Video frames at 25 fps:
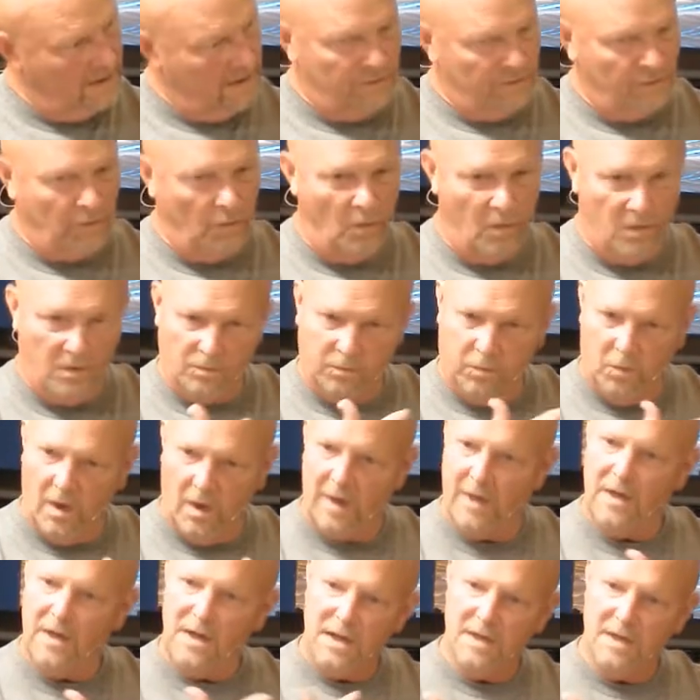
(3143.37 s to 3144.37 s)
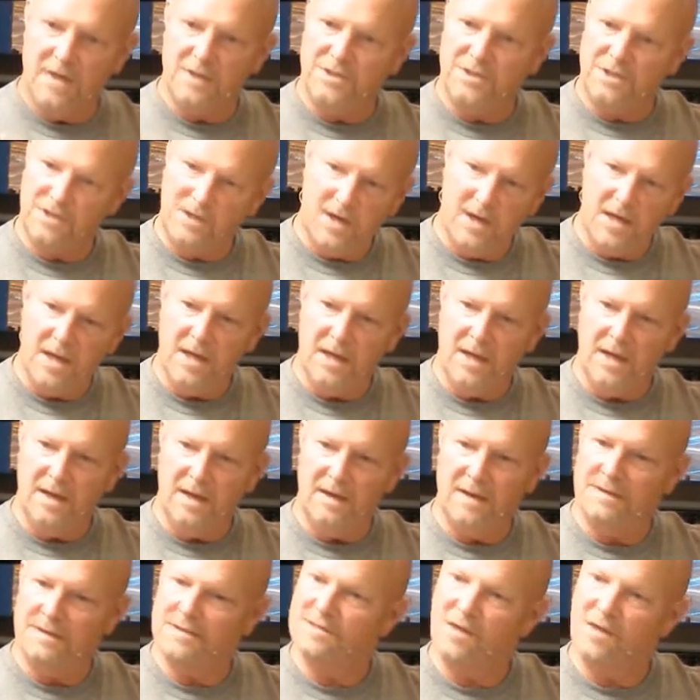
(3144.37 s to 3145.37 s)
toward what it is you
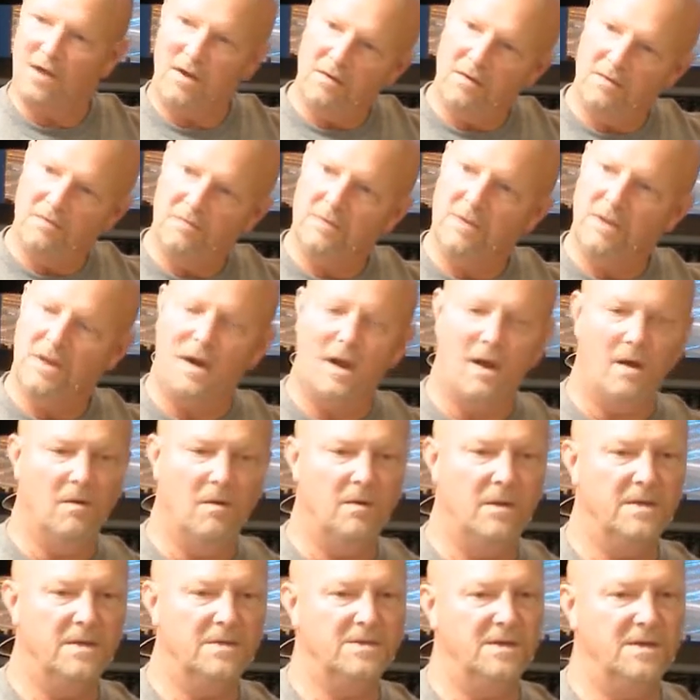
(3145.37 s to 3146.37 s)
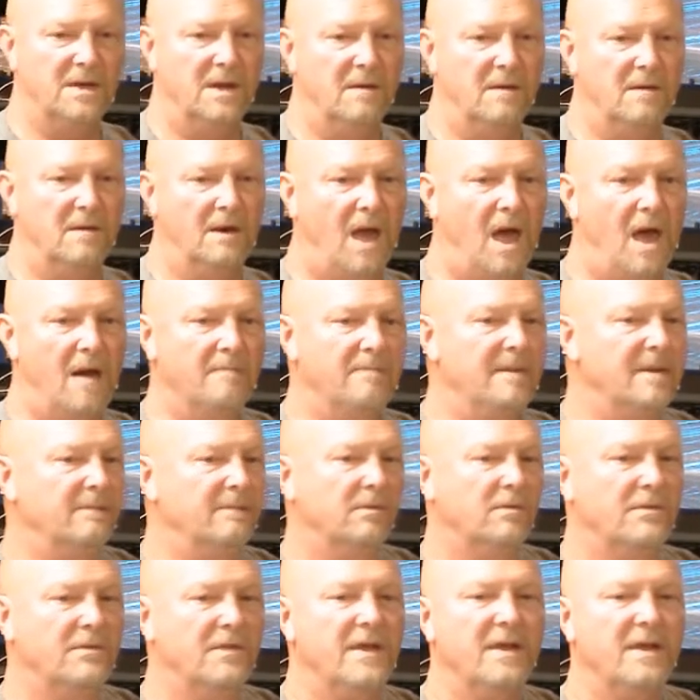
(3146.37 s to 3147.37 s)
need. And so, you know, it's uh, a lot of
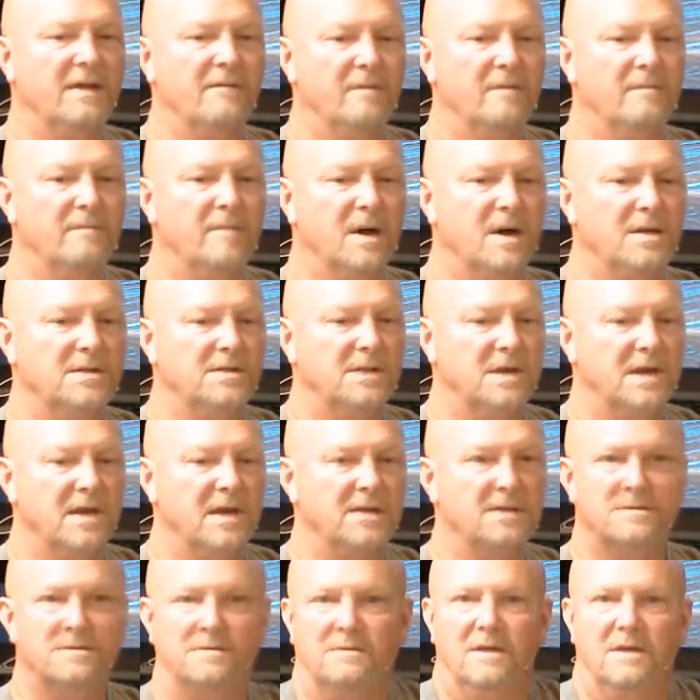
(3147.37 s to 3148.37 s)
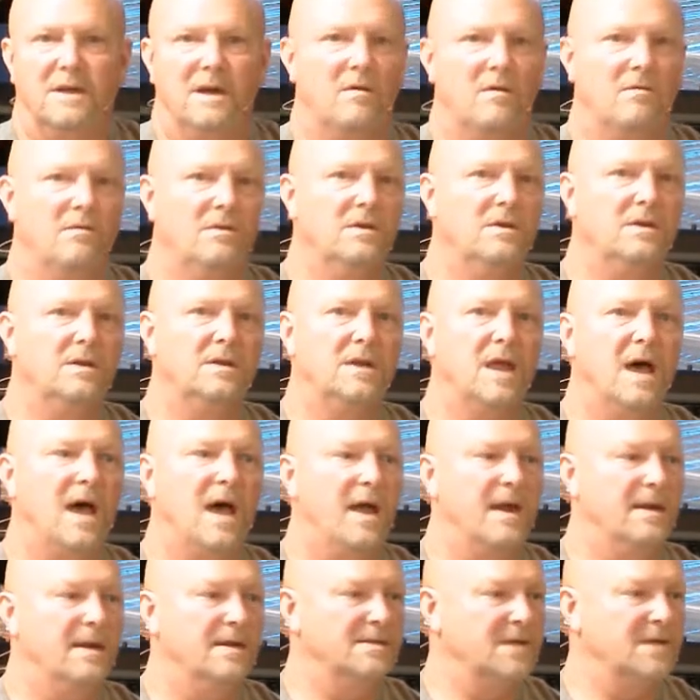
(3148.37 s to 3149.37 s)
people think of a budget as, you know, good
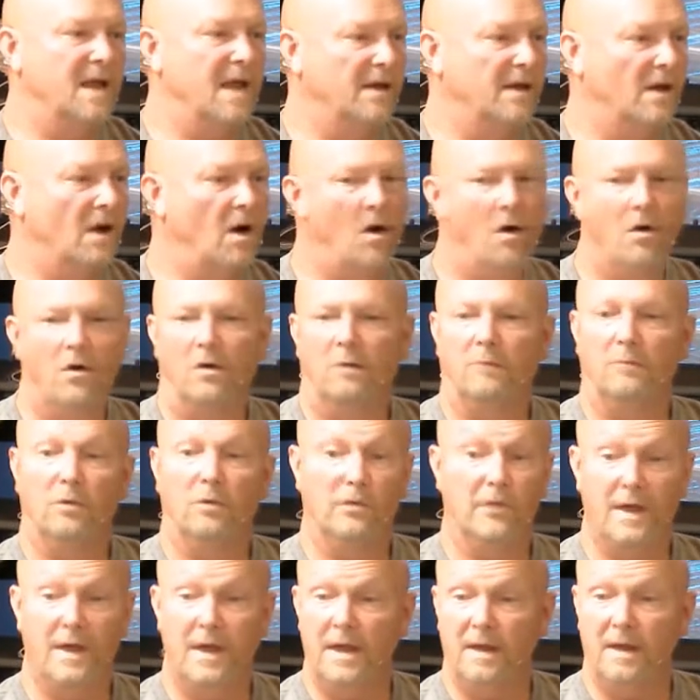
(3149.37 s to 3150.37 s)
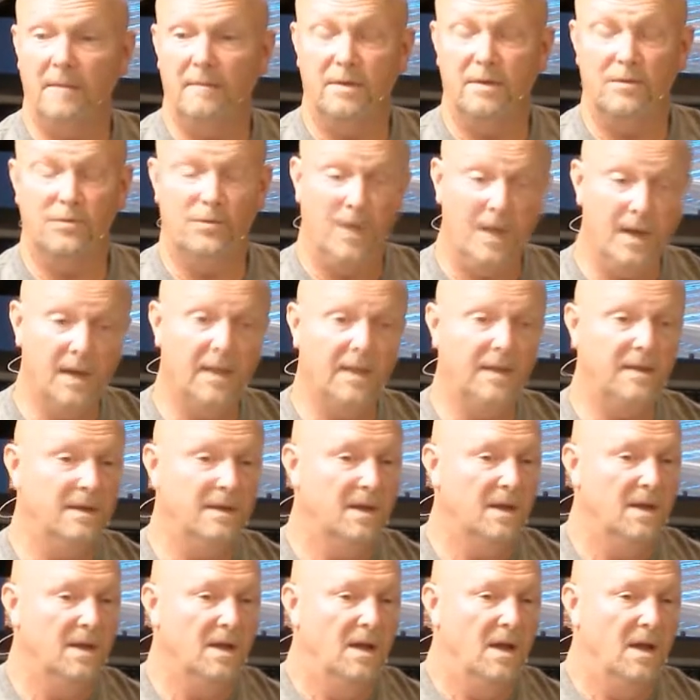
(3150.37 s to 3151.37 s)
night, it's like a horrible thing. But really,
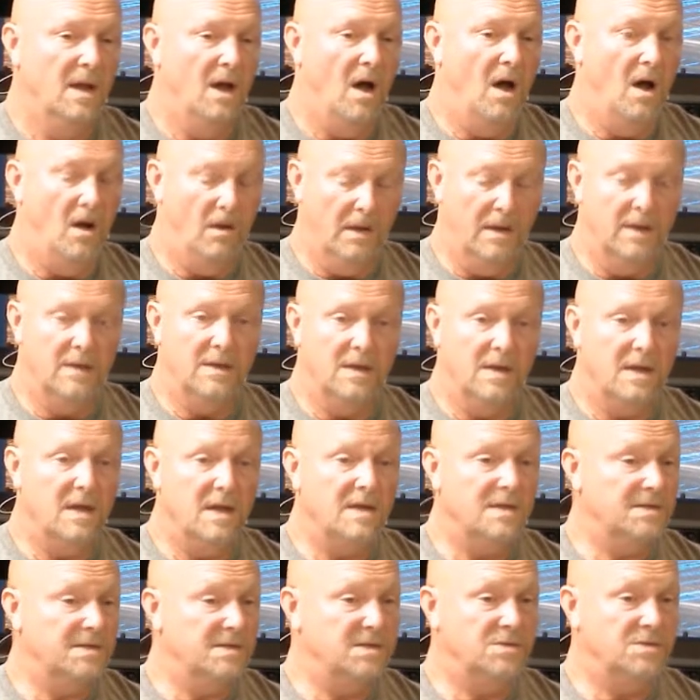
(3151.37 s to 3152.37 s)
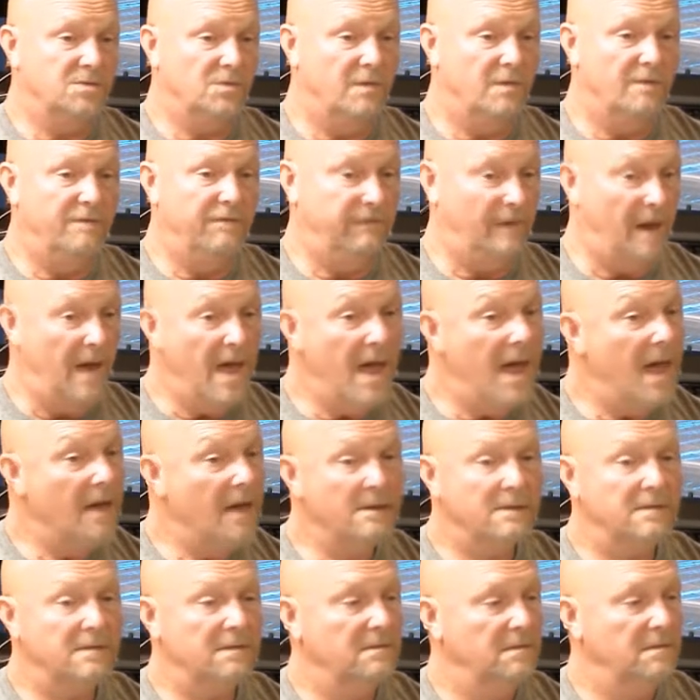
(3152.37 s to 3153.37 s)
all it does is
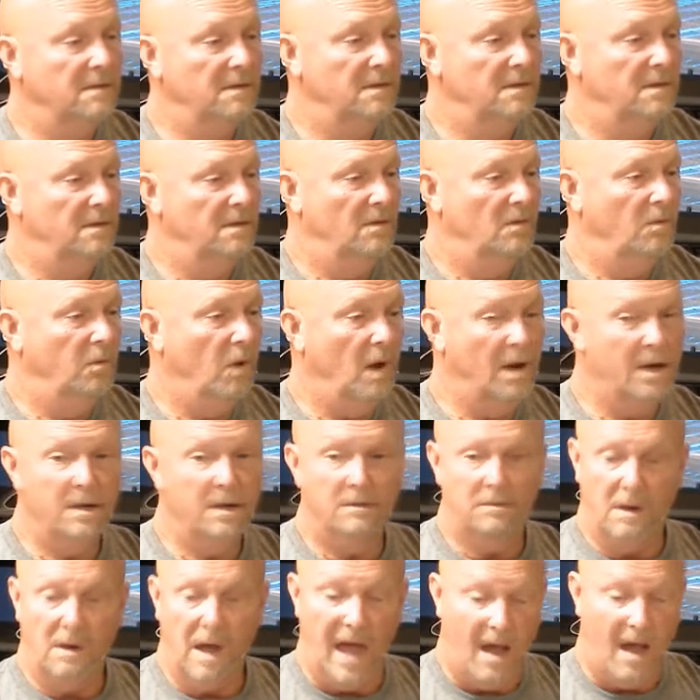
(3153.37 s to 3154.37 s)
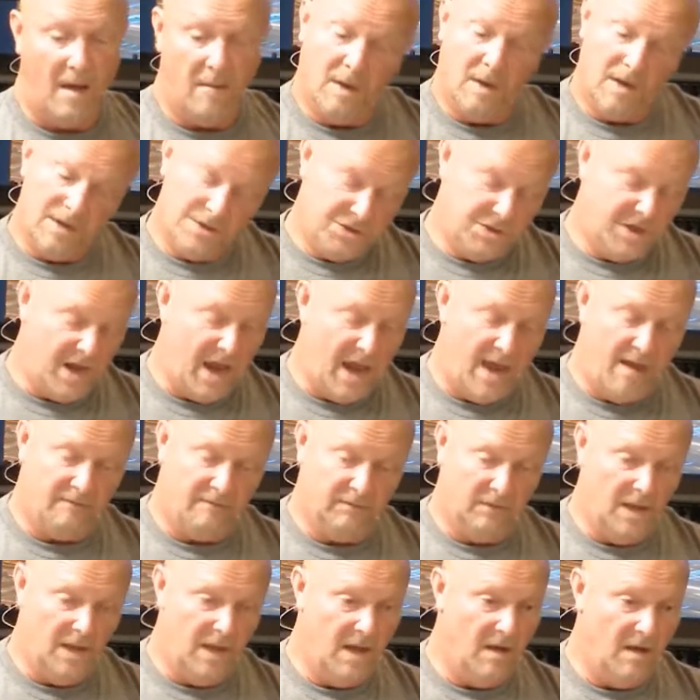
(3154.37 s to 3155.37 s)
reflect what it, how much you
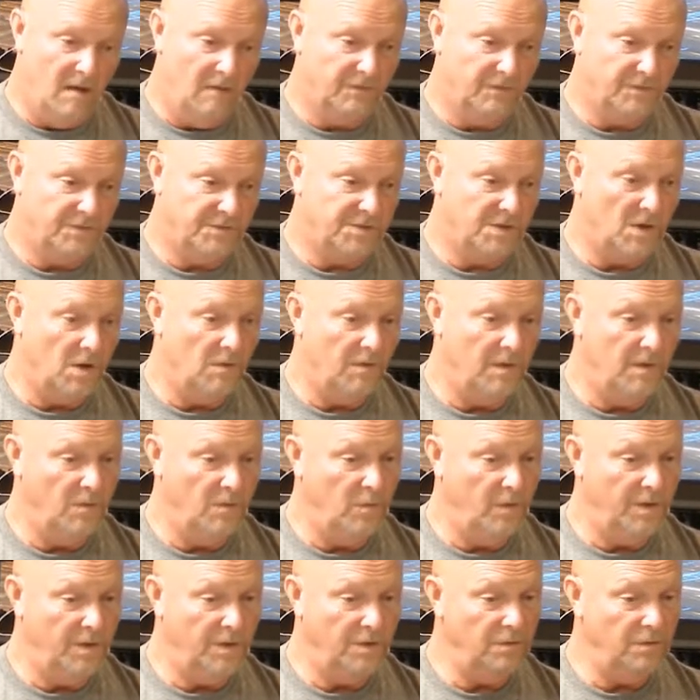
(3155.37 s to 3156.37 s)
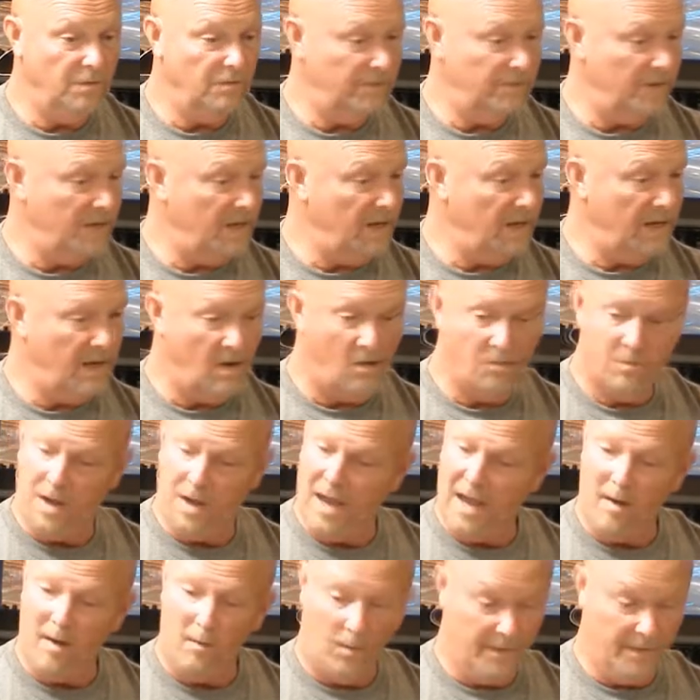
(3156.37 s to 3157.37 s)
have left so that when you think,
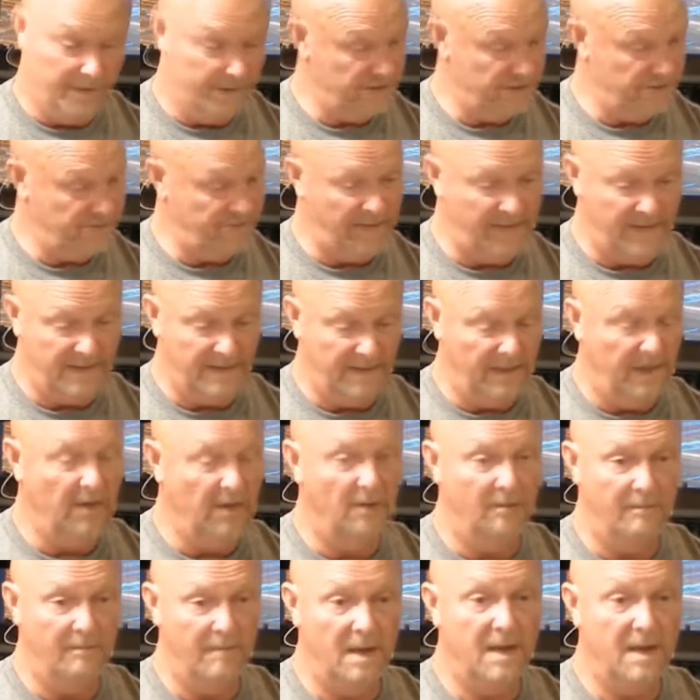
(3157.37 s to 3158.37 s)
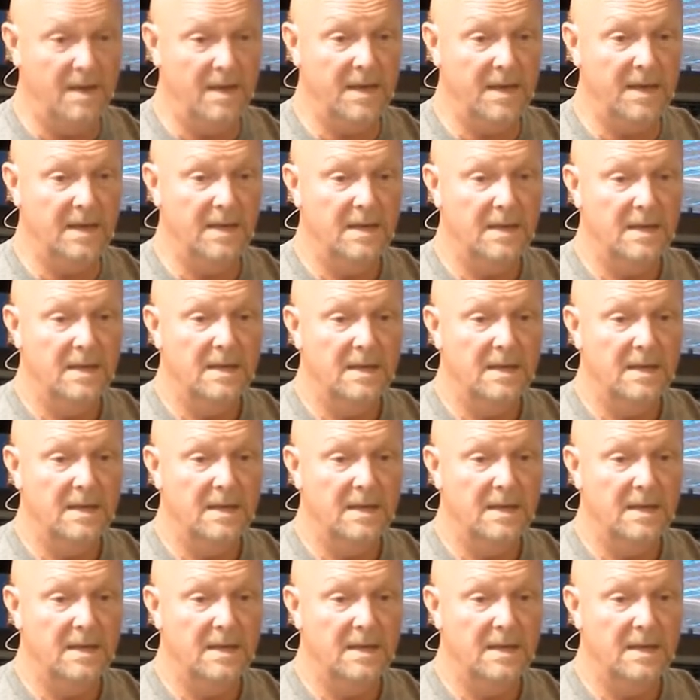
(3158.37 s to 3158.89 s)
okay, I want to spend a little money,